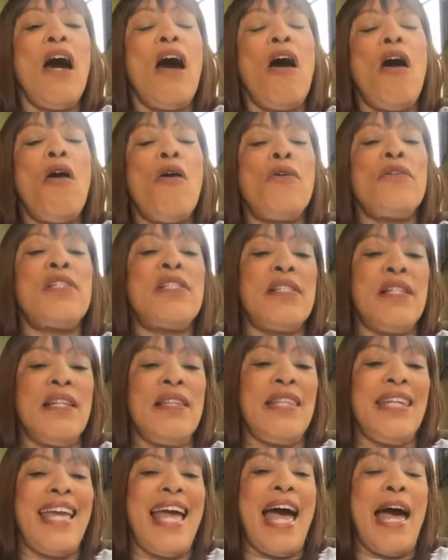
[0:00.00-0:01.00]
Oh,
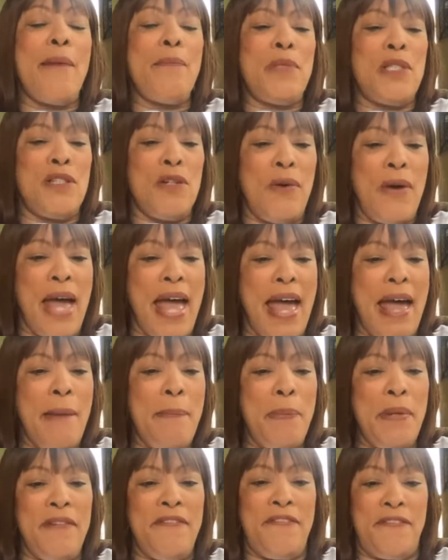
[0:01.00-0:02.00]
Cynthia, I'm so
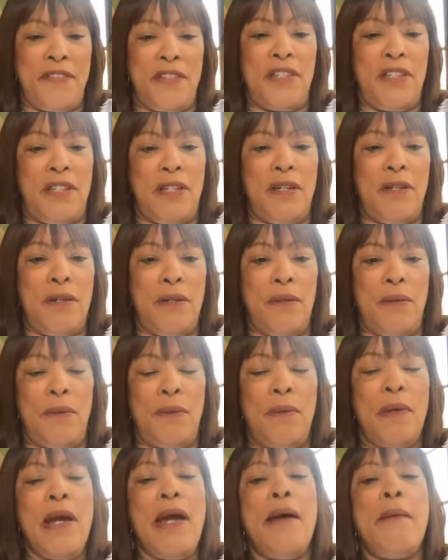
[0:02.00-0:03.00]
happy for
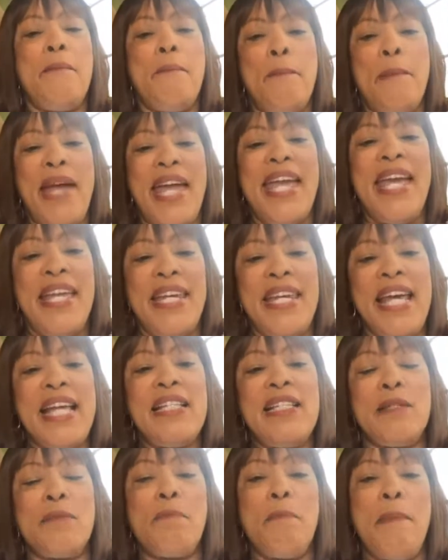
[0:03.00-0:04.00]
you. Man,
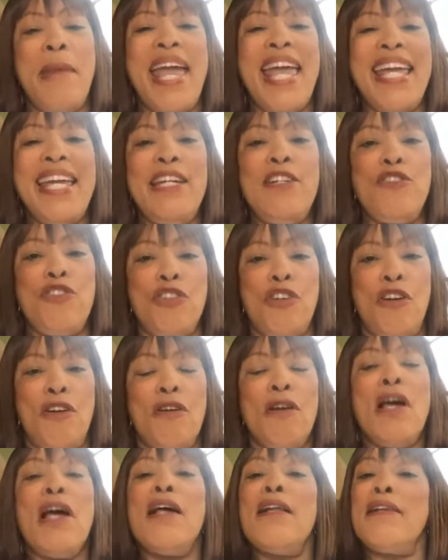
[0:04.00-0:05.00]
that's major.
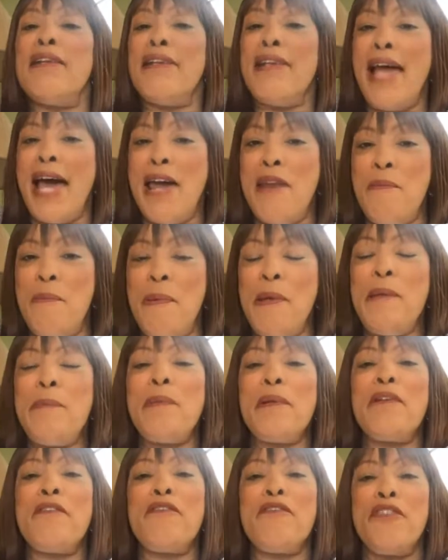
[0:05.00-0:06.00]
A lot of
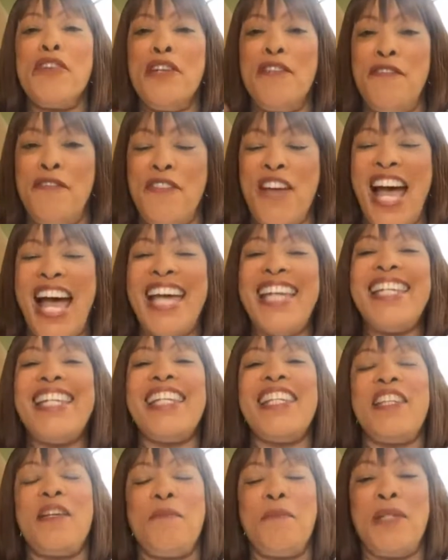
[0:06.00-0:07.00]
people are
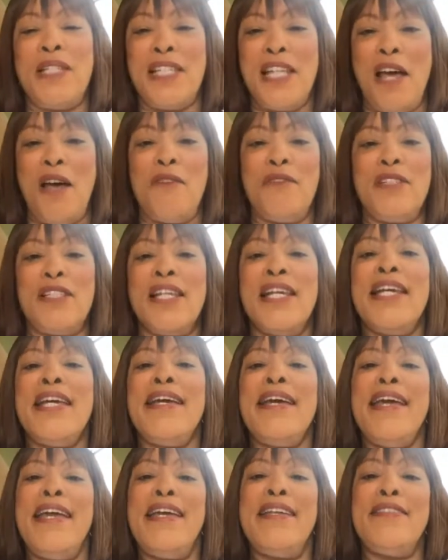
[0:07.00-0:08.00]
refinding themselves
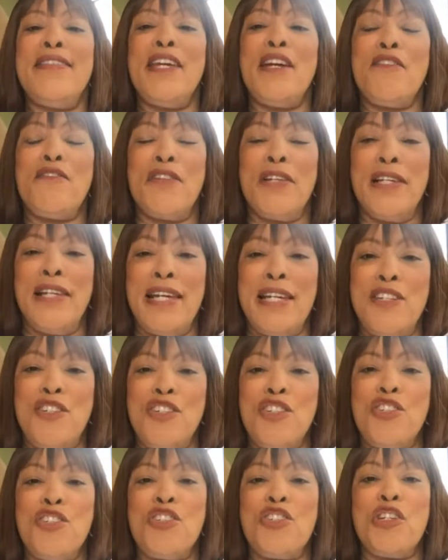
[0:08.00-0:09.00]
in their
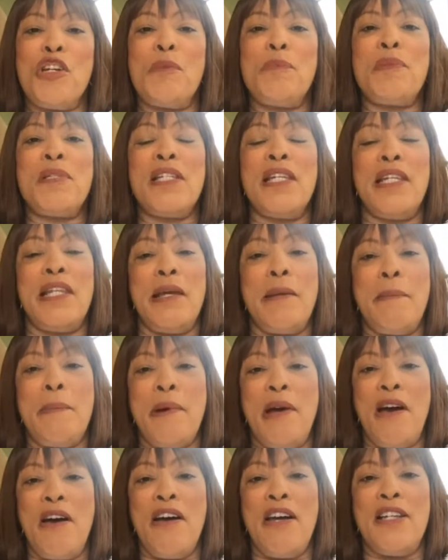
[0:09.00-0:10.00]
relationships and their
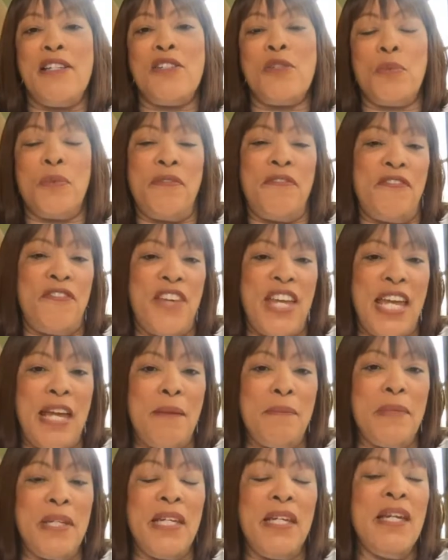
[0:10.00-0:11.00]
bonds with
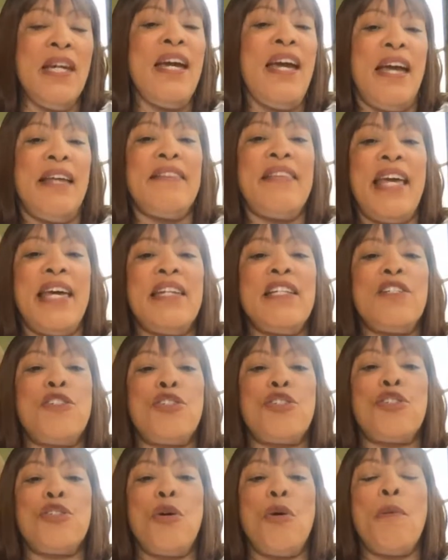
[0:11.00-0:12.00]
family. That is
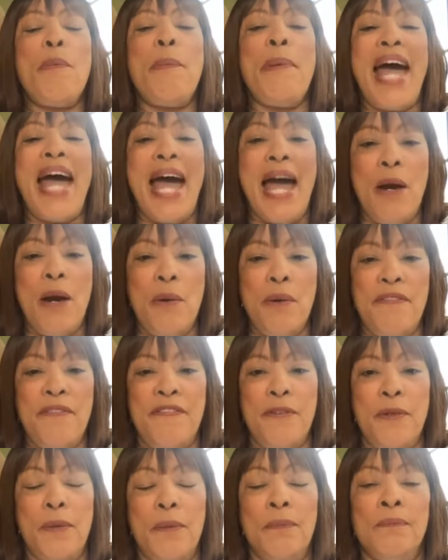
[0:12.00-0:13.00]
so
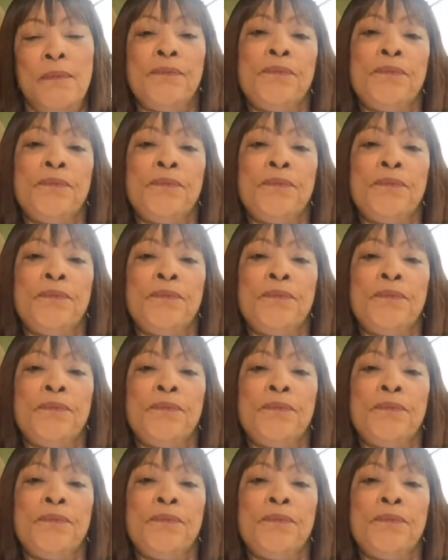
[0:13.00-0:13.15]
powerful.